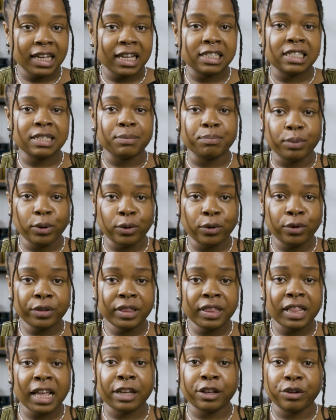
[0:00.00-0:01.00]
it's
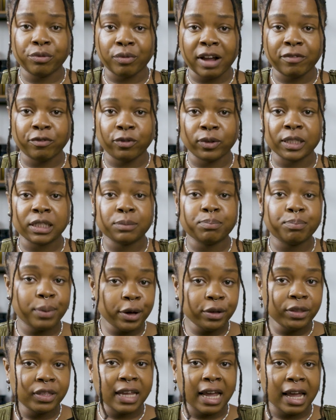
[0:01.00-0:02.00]
important that you reference
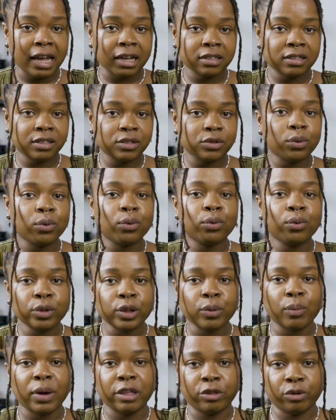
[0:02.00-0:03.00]
both texts all
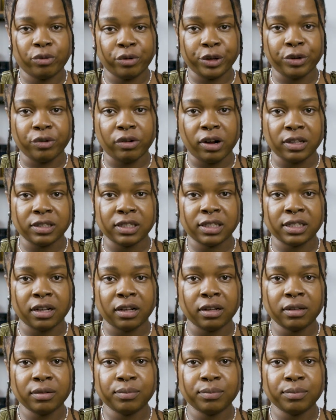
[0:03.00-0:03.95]
the way through your answer.